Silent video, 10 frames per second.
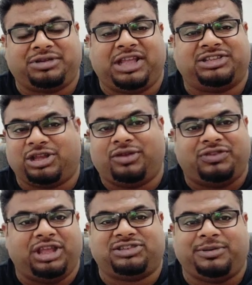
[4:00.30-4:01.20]
takes care
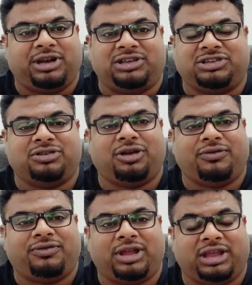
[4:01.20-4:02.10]
of the
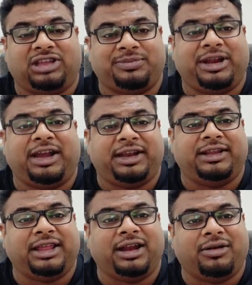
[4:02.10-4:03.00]

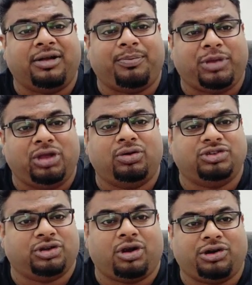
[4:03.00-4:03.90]
expediting their
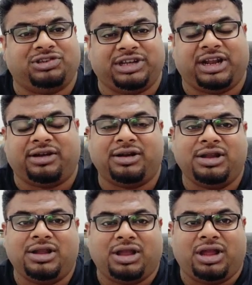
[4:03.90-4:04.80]
POs or orders that
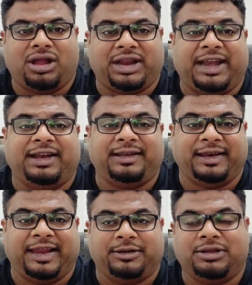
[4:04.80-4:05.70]
are getting
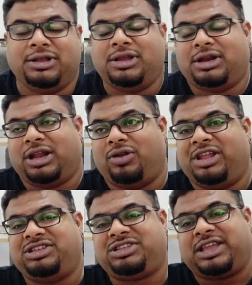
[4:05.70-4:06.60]
delayed. Now
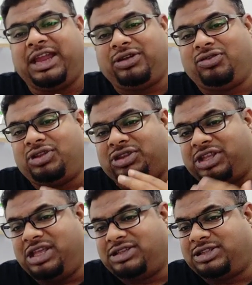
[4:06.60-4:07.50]
let's get to the
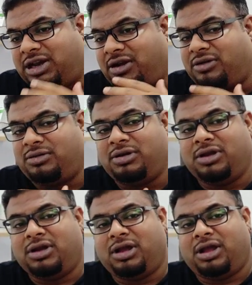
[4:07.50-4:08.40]
things that are
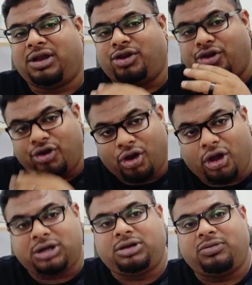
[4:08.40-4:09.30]

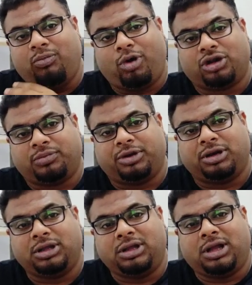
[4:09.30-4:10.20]
not
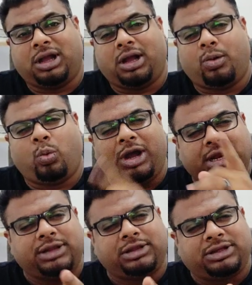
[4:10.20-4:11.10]
botable.
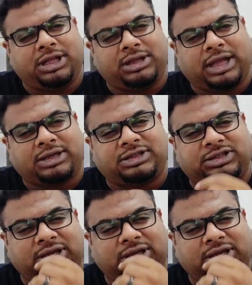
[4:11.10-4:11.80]
One other thing that